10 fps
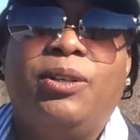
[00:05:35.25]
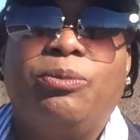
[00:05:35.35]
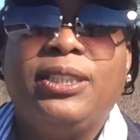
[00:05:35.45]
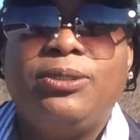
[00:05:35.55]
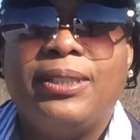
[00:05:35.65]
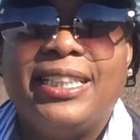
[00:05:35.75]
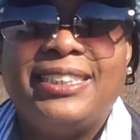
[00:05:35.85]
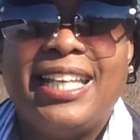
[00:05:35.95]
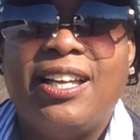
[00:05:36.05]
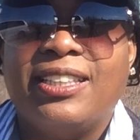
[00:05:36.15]
What do they
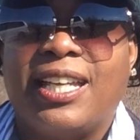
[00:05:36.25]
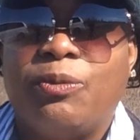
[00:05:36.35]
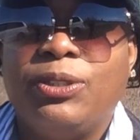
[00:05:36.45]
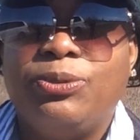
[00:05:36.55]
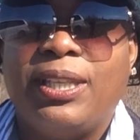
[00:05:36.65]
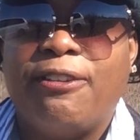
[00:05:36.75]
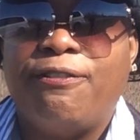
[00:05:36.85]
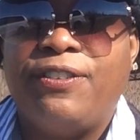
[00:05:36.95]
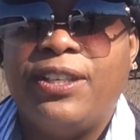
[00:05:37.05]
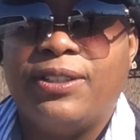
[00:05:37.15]
sound like? What do they
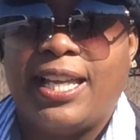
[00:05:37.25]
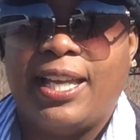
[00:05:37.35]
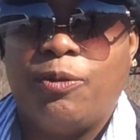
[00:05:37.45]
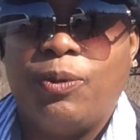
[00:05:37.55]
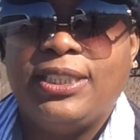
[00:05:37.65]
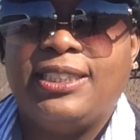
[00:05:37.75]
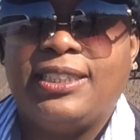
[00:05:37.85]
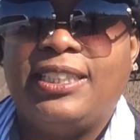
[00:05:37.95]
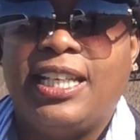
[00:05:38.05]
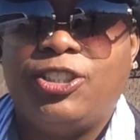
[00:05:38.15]
feel like? What's
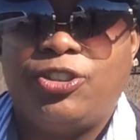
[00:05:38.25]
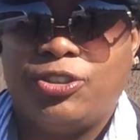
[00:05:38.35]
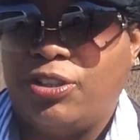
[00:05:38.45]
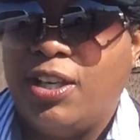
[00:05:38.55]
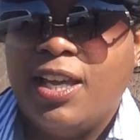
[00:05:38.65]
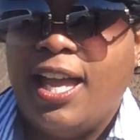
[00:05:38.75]
the texture?